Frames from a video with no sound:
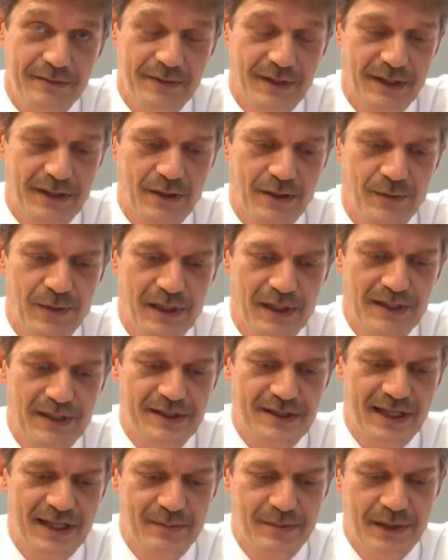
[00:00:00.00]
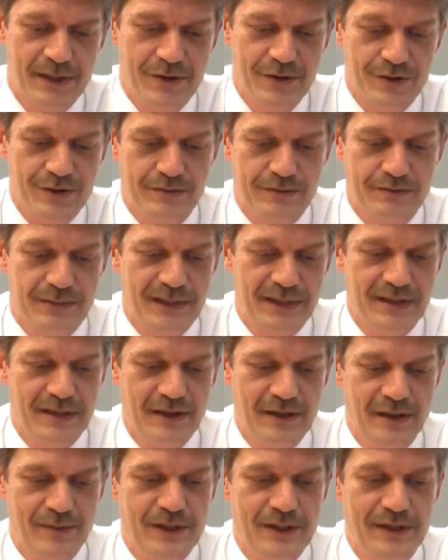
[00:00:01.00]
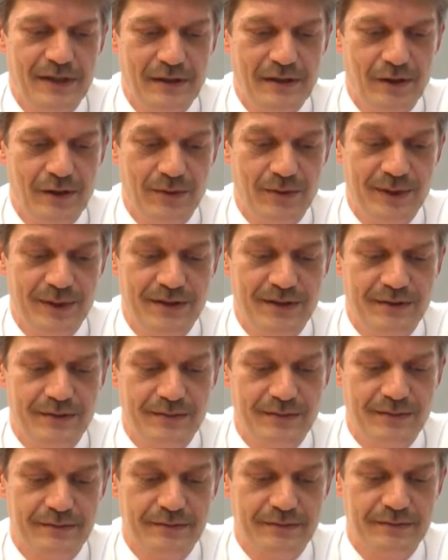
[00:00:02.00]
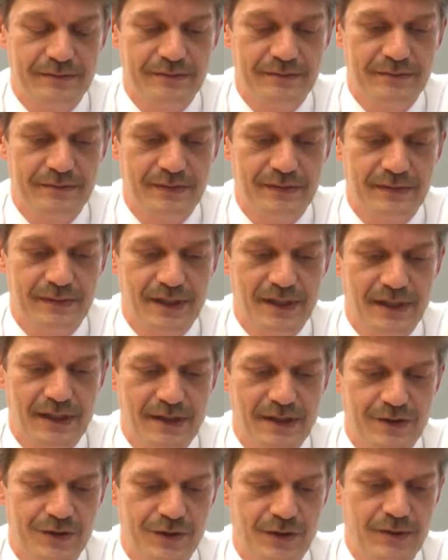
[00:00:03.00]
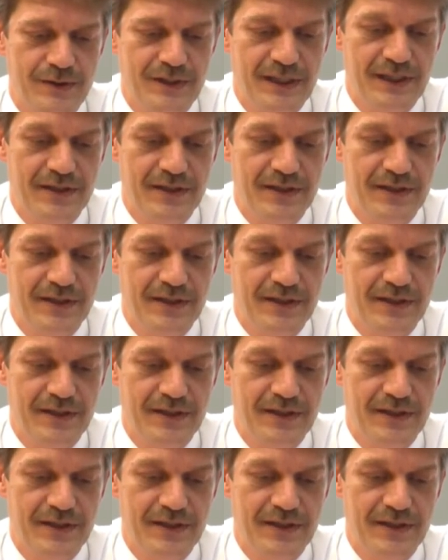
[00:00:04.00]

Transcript: then you will establish an elliptical orbit, as shown